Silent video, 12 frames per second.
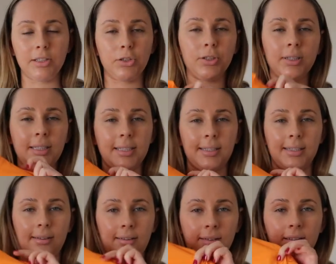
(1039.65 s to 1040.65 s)
It's just this
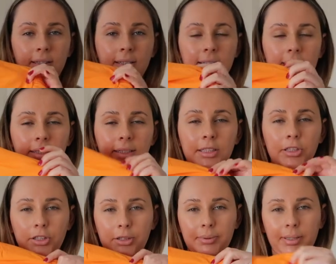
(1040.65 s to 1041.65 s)
little
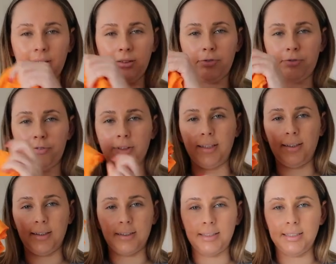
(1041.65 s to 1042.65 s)
t-shirt with a little
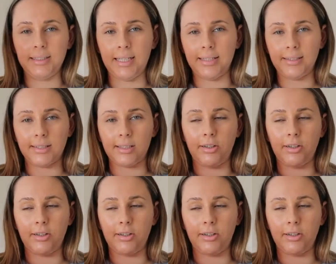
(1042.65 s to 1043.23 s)
frill details.